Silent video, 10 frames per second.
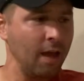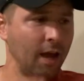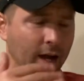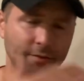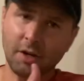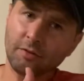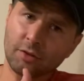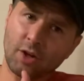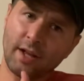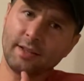Have you ever
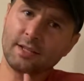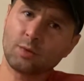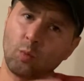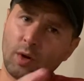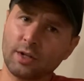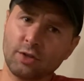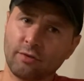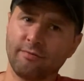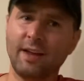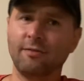tried this? What is your
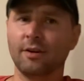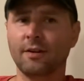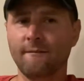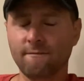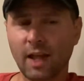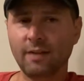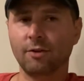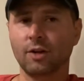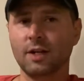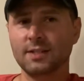favorite
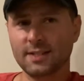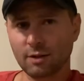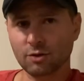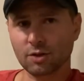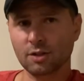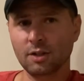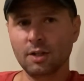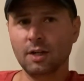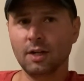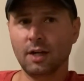flavored seltzer?
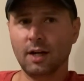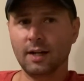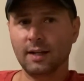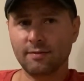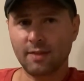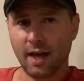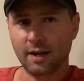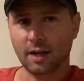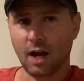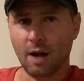Leave that in
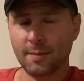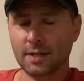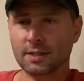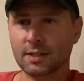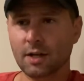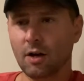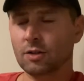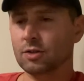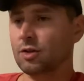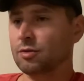the comments.
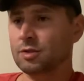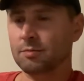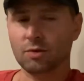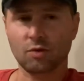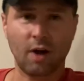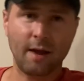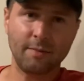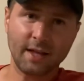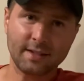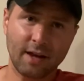Also, subscribe.
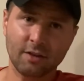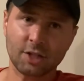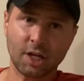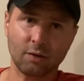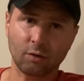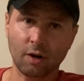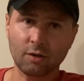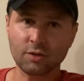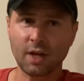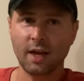That's how the channel
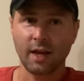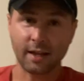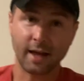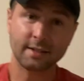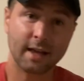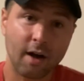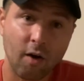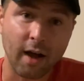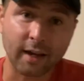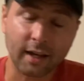grows, and that's how
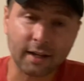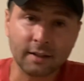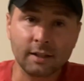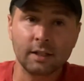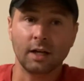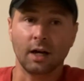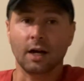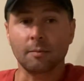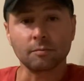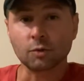I can
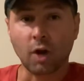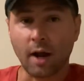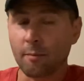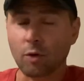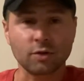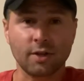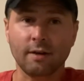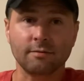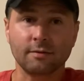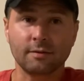try more
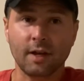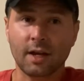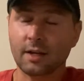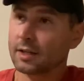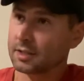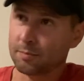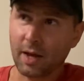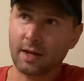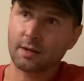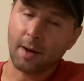stuff and
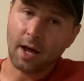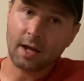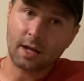expand my